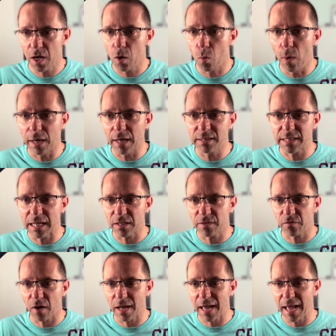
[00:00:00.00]
We can
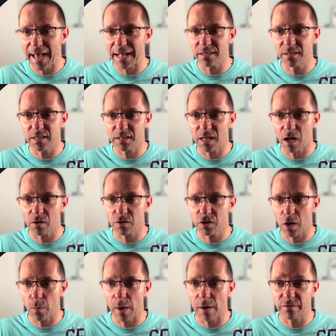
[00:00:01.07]
identify here to the
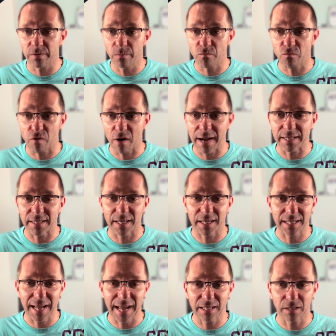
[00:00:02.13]
downside, we have some red
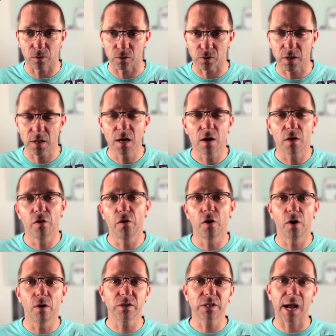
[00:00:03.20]
candles.
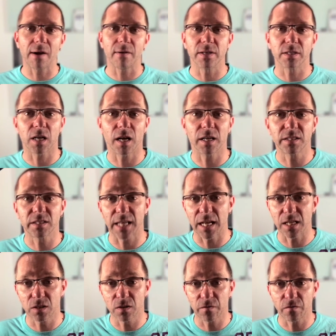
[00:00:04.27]
Those areas
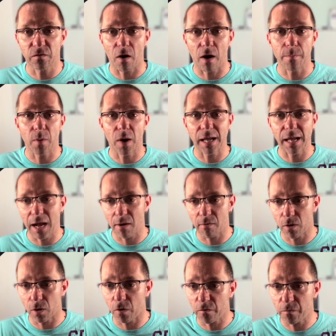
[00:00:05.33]
identify my area
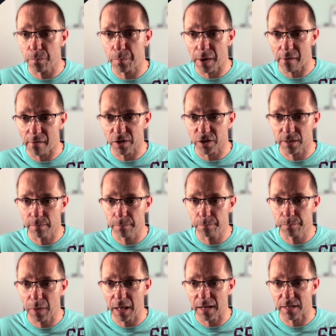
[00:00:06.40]
of bearish
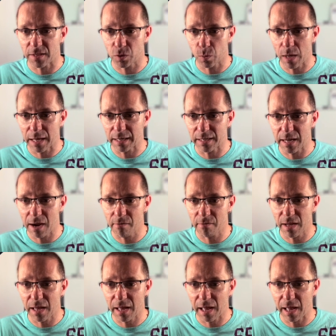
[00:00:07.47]
imbalance. We had an area
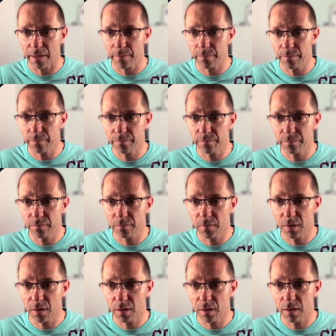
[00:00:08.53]
here.
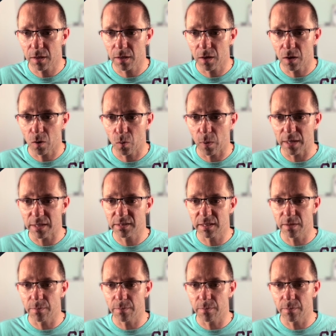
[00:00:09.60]
We can see the